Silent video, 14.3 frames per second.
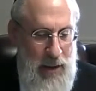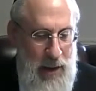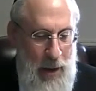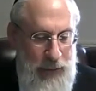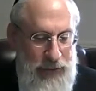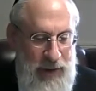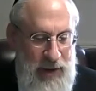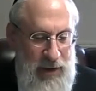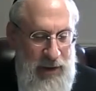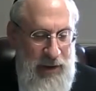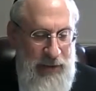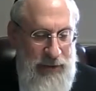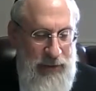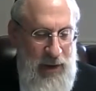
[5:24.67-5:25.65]
Osha Hidlik
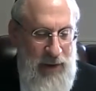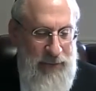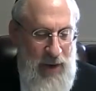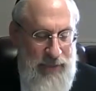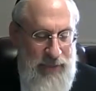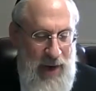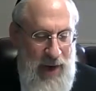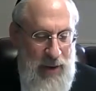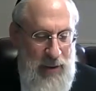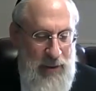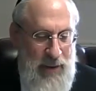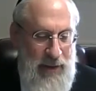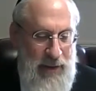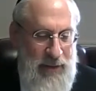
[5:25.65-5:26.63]
Yisrael v'Afal Akum,
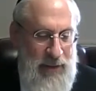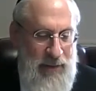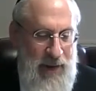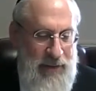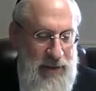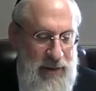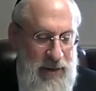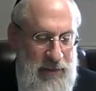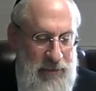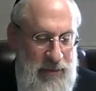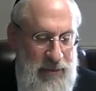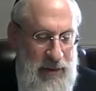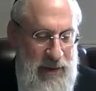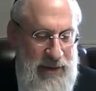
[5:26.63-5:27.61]
or the other way around, the yid
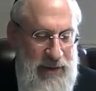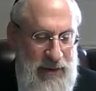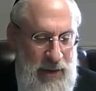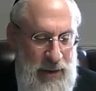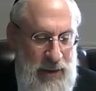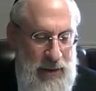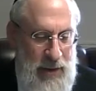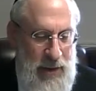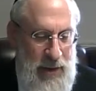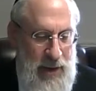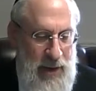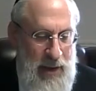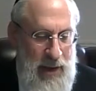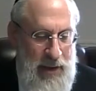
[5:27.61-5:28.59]
lit the tanur
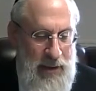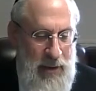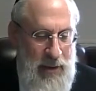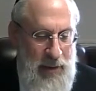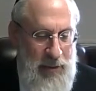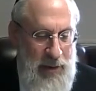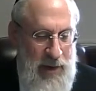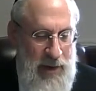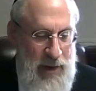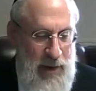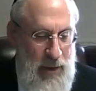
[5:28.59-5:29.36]
and the goy put it in.